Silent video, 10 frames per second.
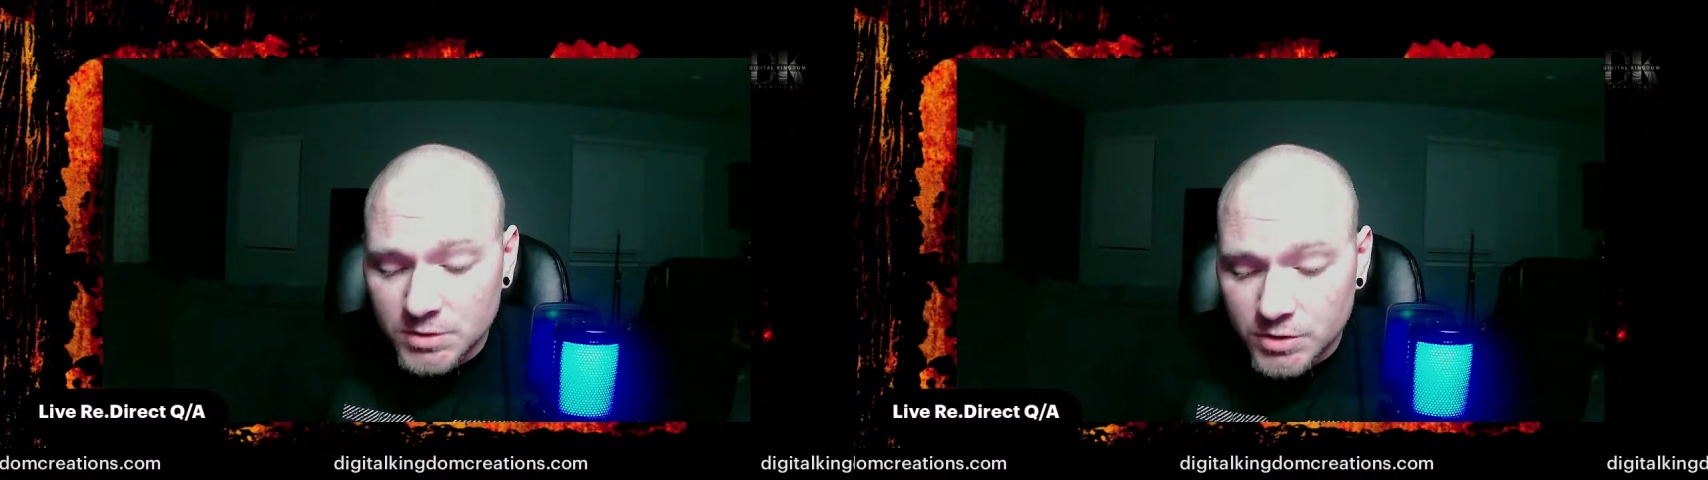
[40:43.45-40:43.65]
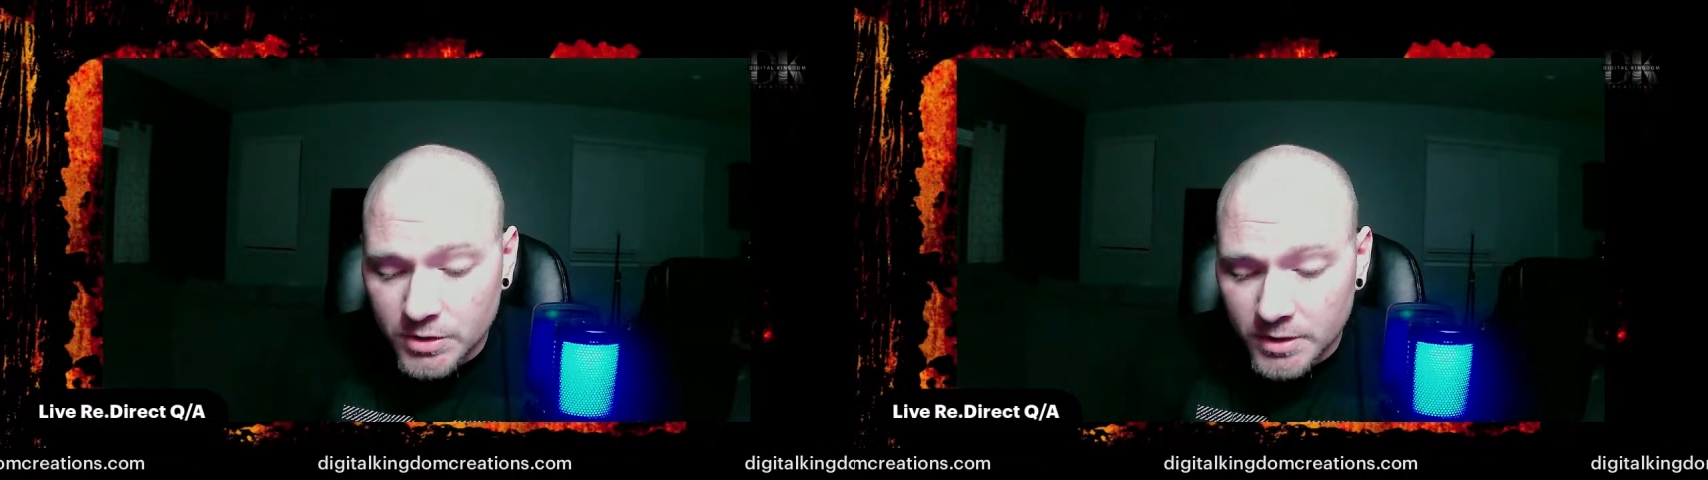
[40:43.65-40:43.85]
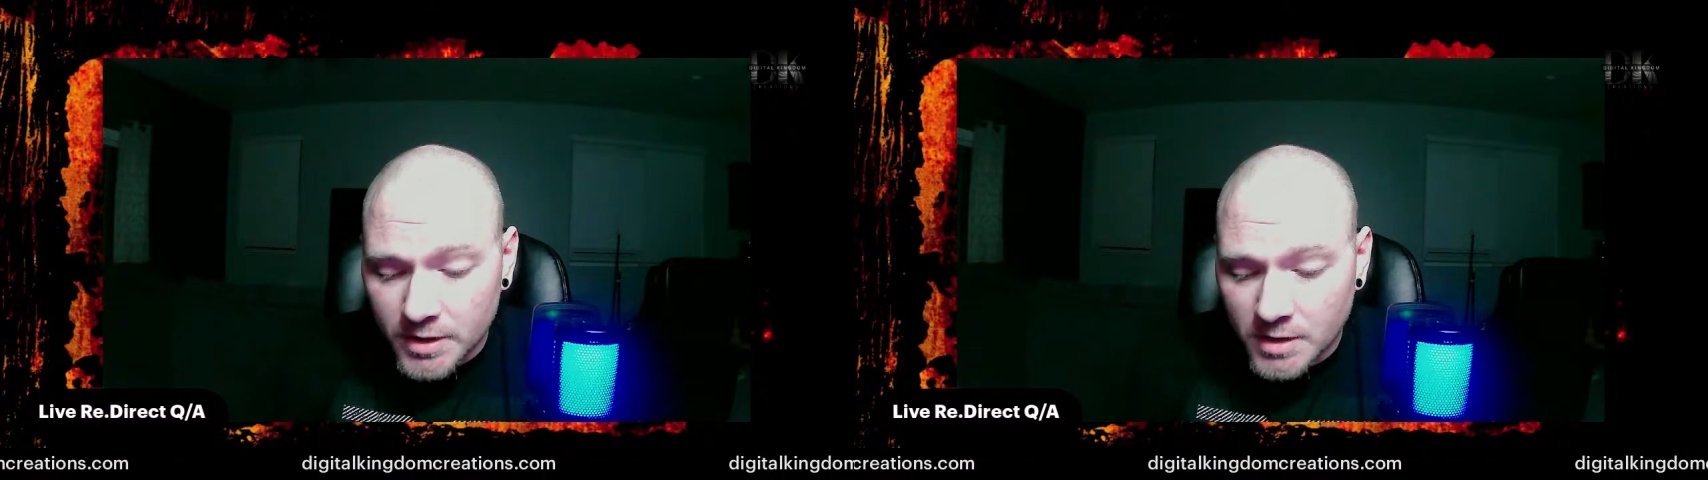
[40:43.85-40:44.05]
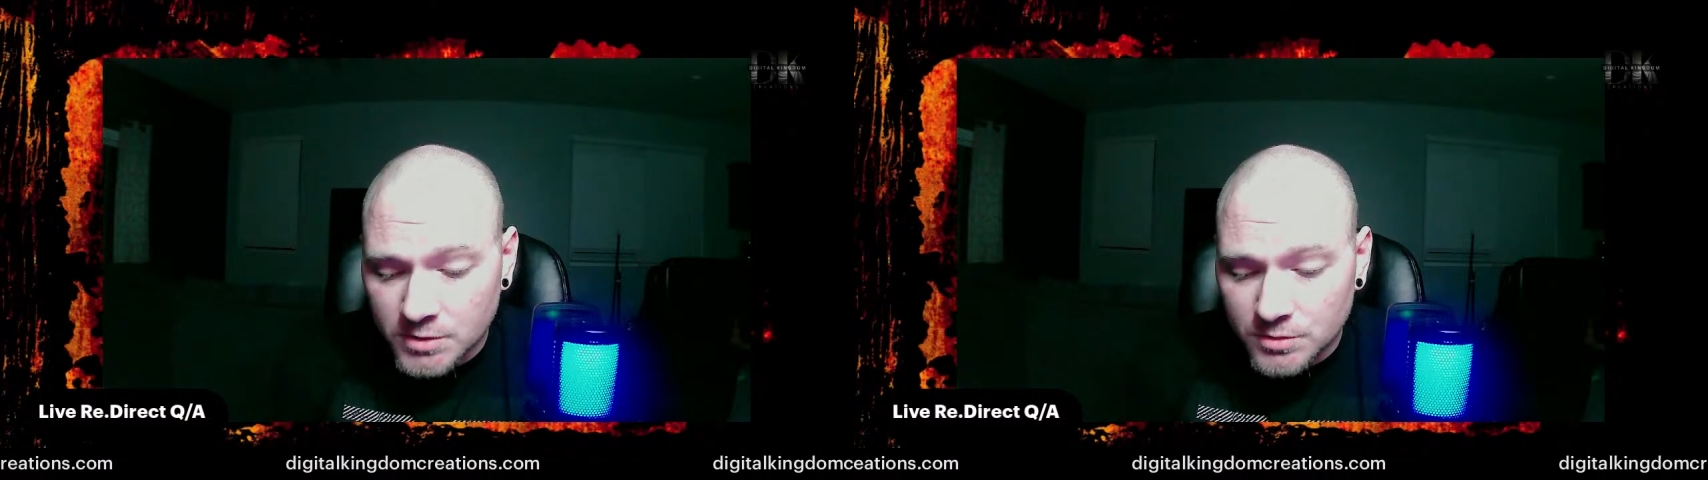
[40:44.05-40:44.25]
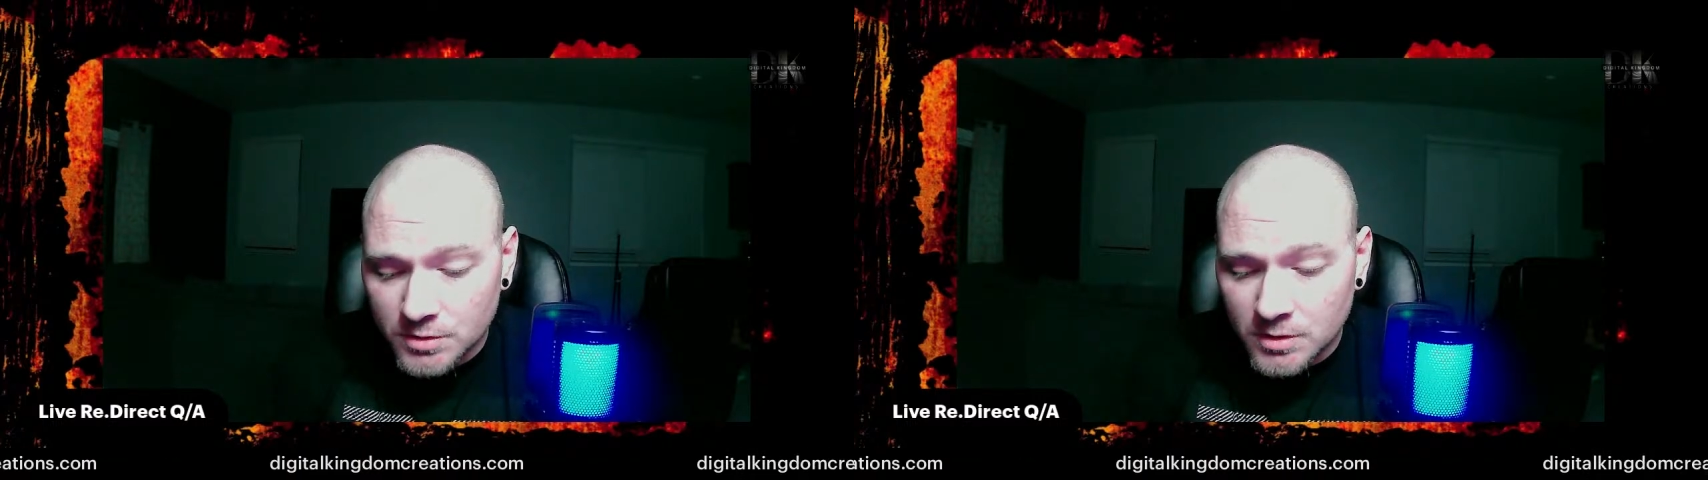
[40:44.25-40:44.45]
journey
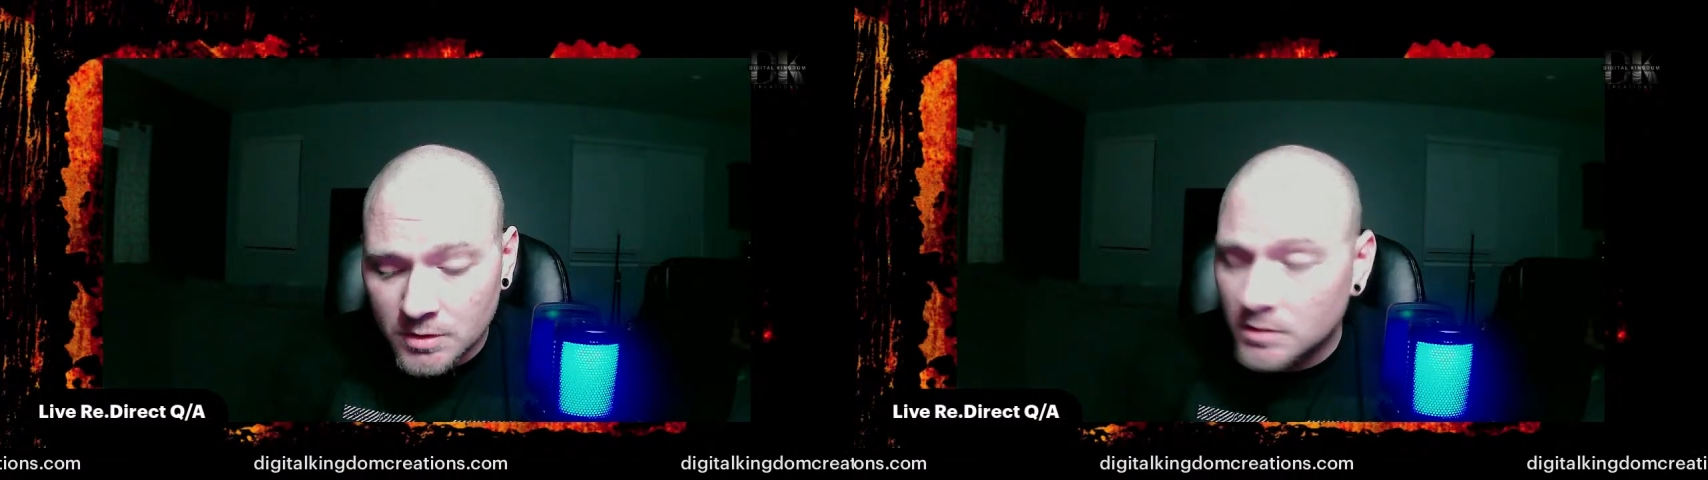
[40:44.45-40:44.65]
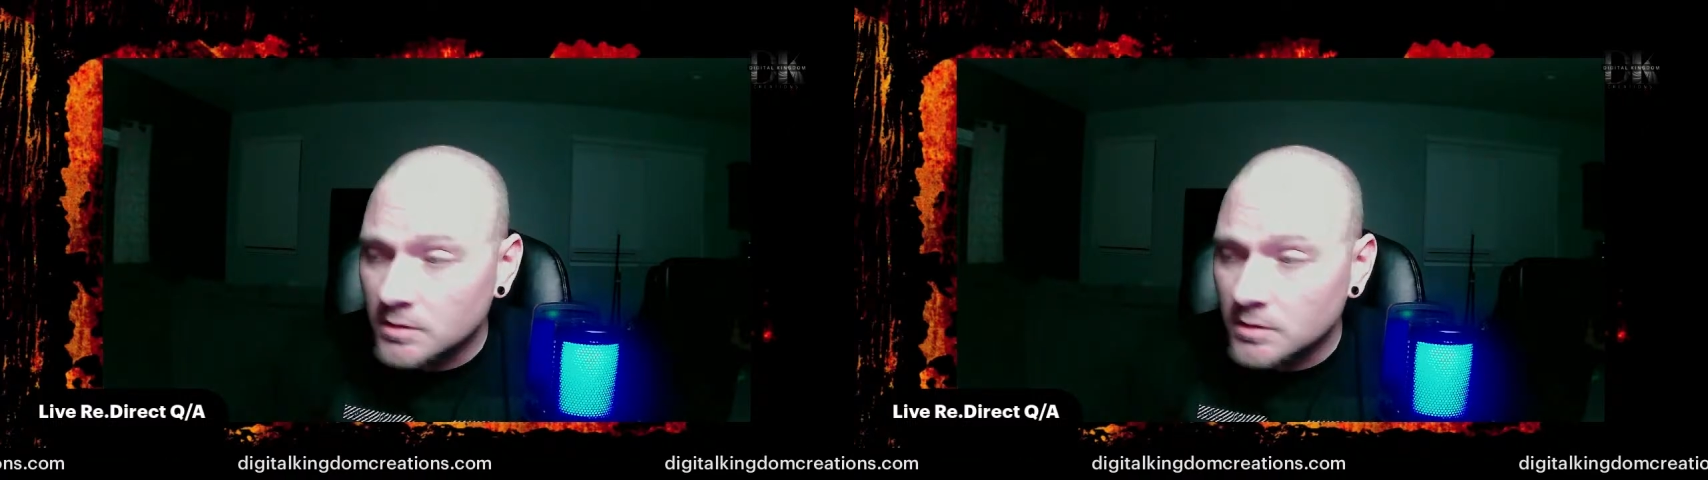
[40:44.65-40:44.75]
actually.